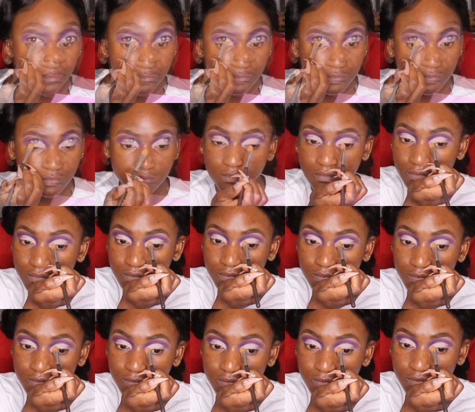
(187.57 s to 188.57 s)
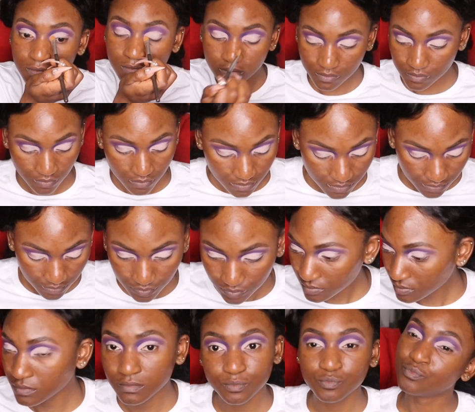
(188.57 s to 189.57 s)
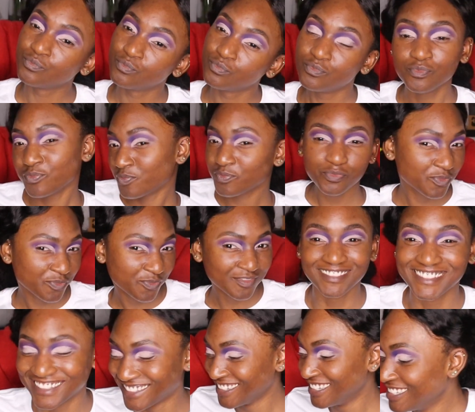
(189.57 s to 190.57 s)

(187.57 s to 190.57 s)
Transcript: So here I am just going into my crease with that MAC